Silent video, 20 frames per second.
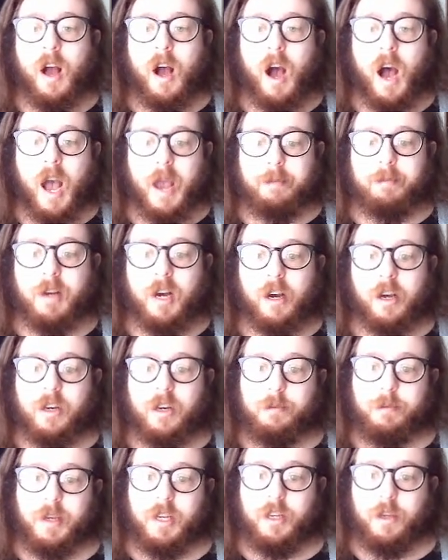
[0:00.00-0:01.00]
I'm not going
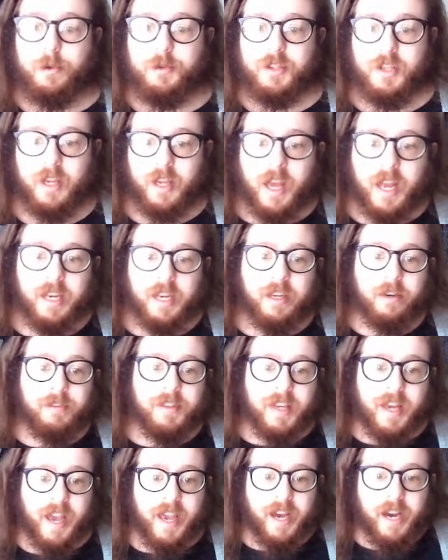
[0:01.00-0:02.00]
to be using any of
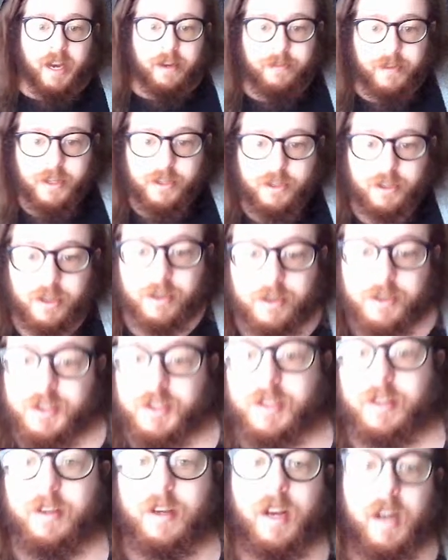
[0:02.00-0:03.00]
the AI
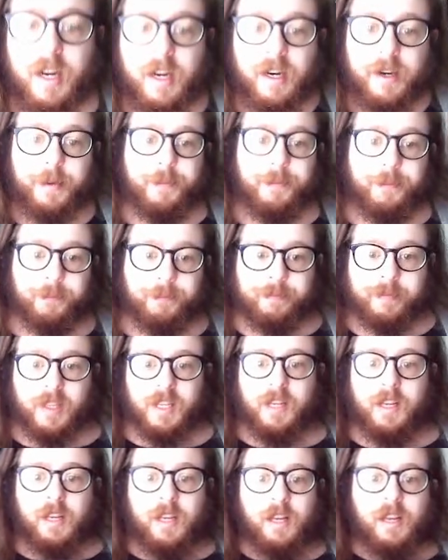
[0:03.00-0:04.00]
features.
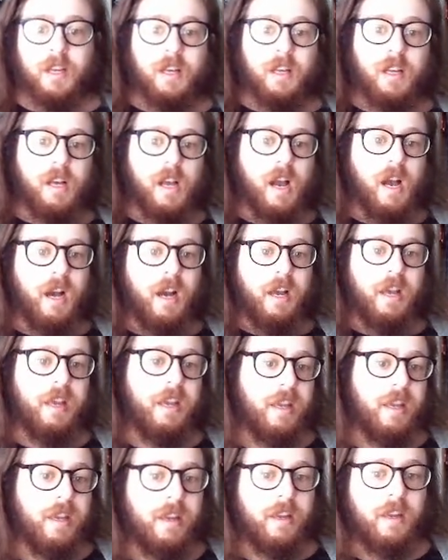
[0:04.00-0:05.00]

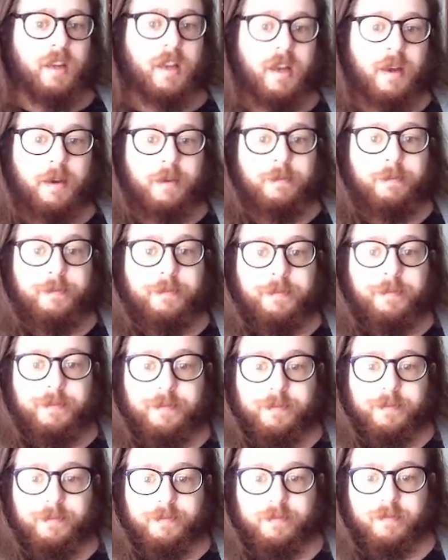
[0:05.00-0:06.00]
I am
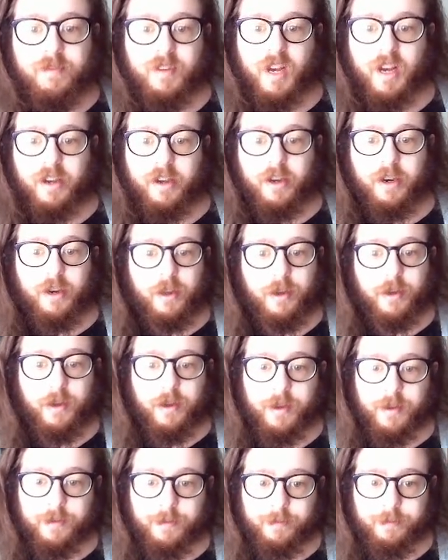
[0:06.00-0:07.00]
not going
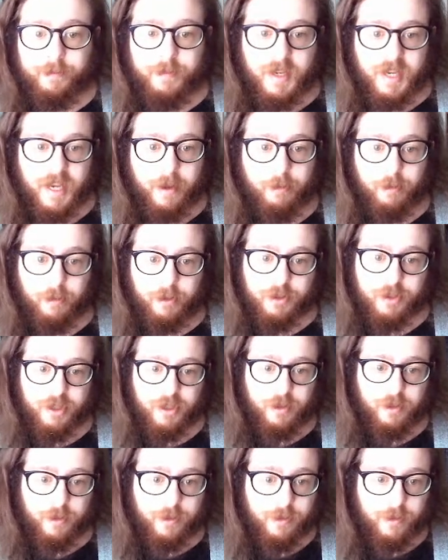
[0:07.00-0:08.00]
to be able
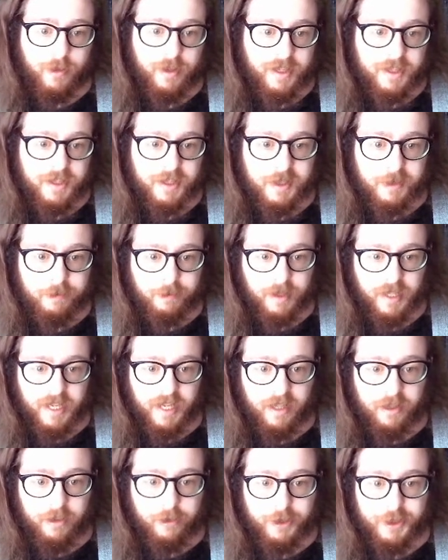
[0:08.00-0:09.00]
to
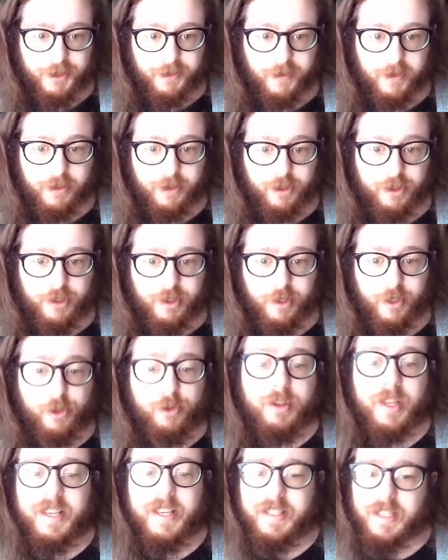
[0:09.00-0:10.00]
explain those features to
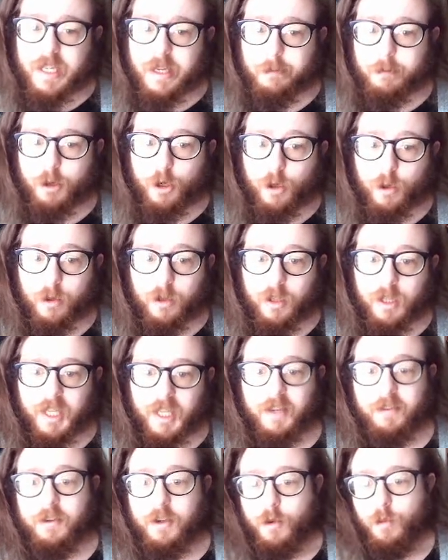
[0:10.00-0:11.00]
you. They seem cool
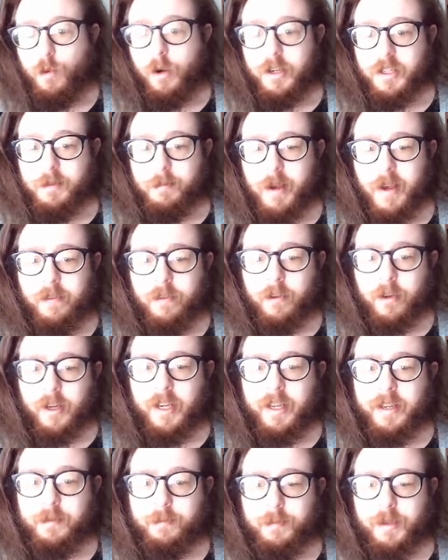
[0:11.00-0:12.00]
if you want to pay for
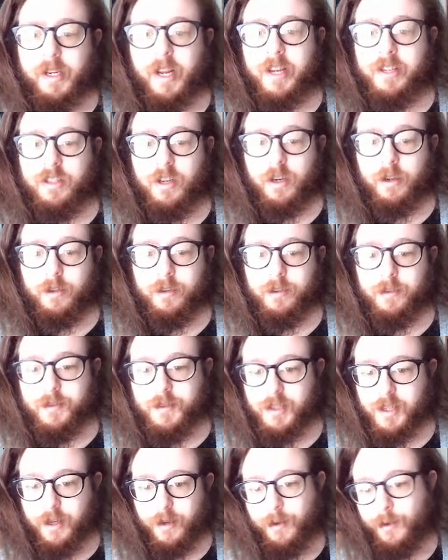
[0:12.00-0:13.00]
it, but I don't,
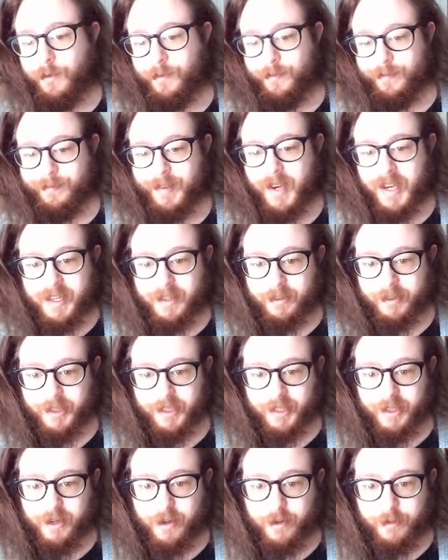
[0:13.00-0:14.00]
so I don't
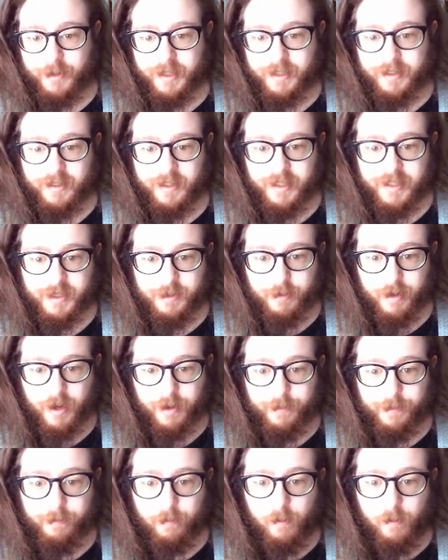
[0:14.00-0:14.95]
really know what it's about.